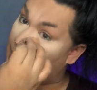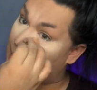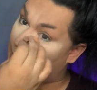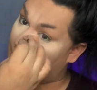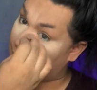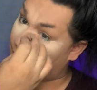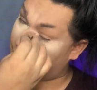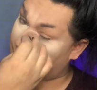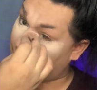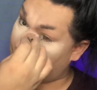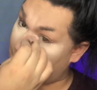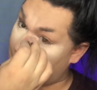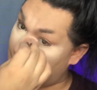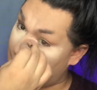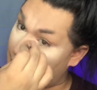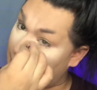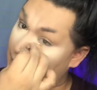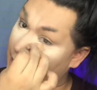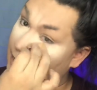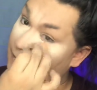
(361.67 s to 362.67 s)
if there
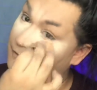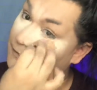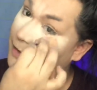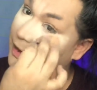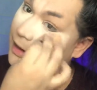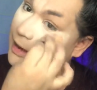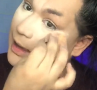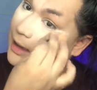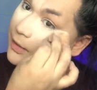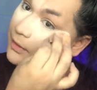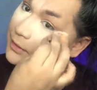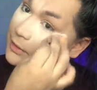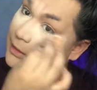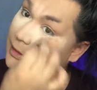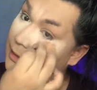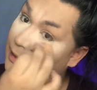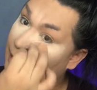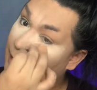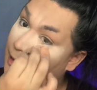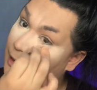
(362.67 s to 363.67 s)
is any fallout,
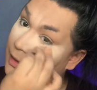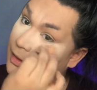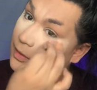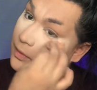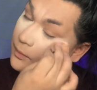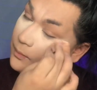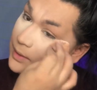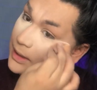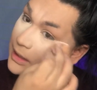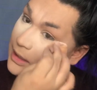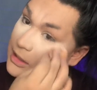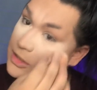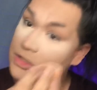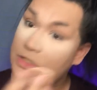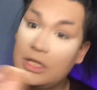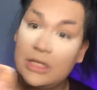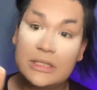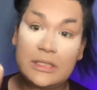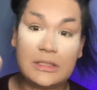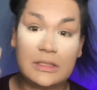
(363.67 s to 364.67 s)
we can
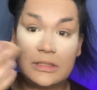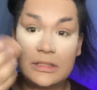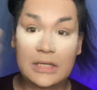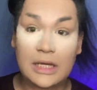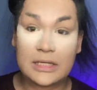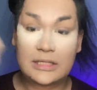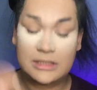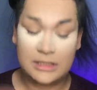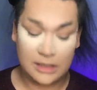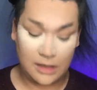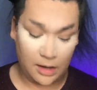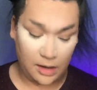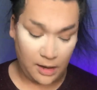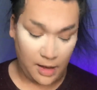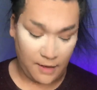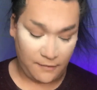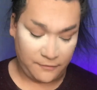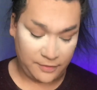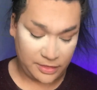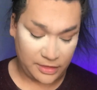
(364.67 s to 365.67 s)
just dust it all
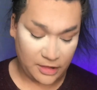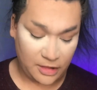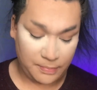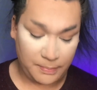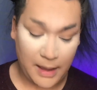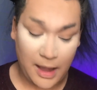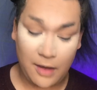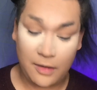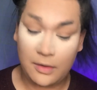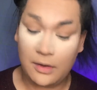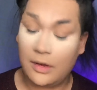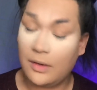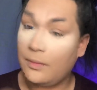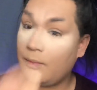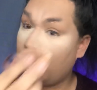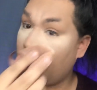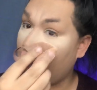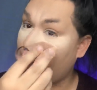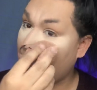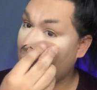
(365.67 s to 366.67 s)
off with this powder.
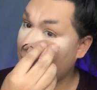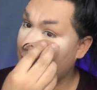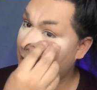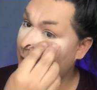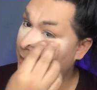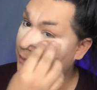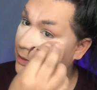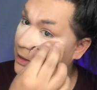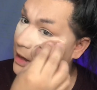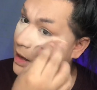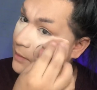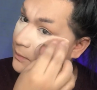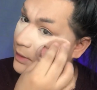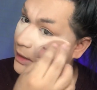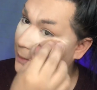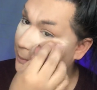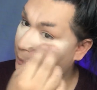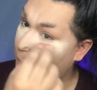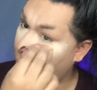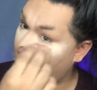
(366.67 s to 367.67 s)
Like I said, we're not
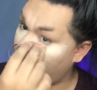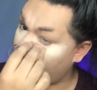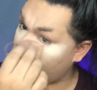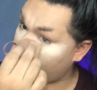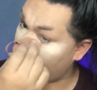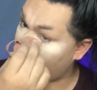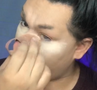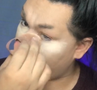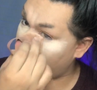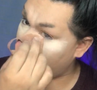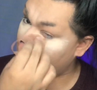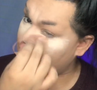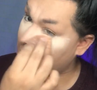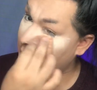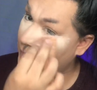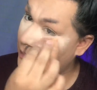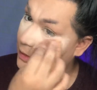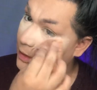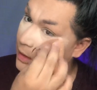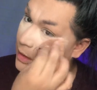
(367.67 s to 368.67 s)
really pressing.
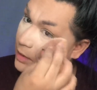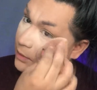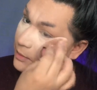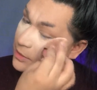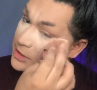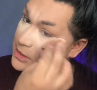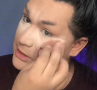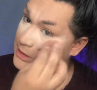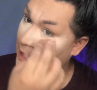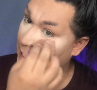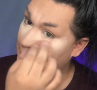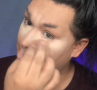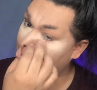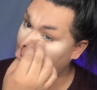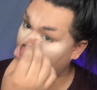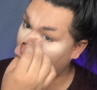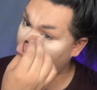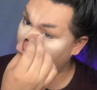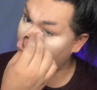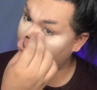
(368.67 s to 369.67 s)
We're just kind of
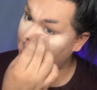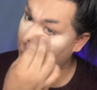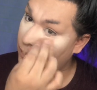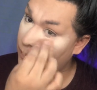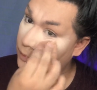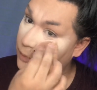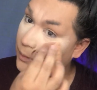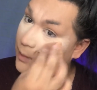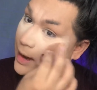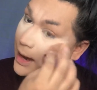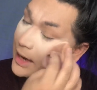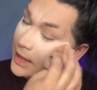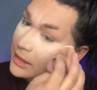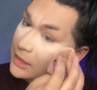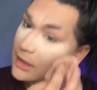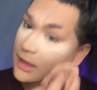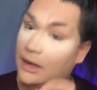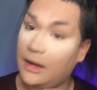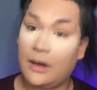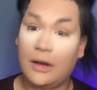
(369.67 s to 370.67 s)
laying it right
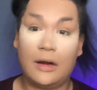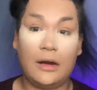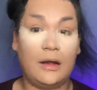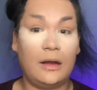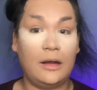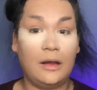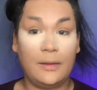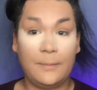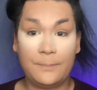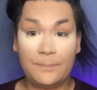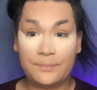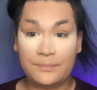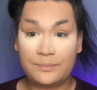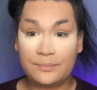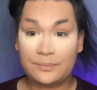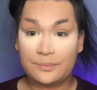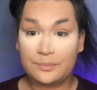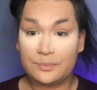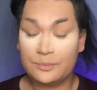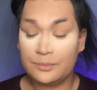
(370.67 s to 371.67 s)
there
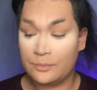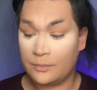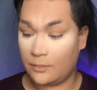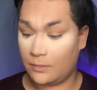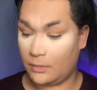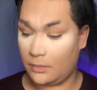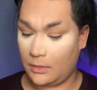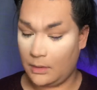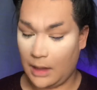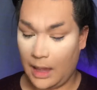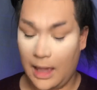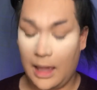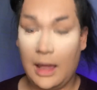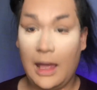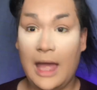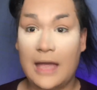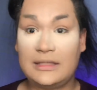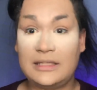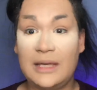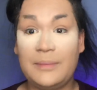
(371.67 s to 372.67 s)

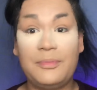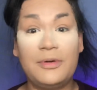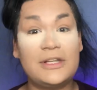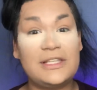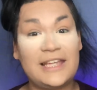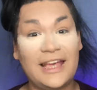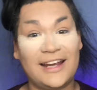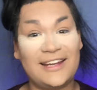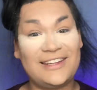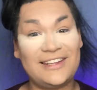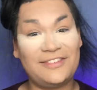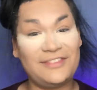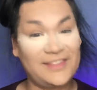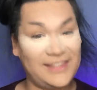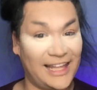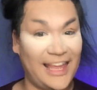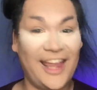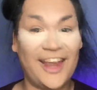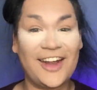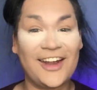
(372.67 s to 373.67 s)
as a protective layer.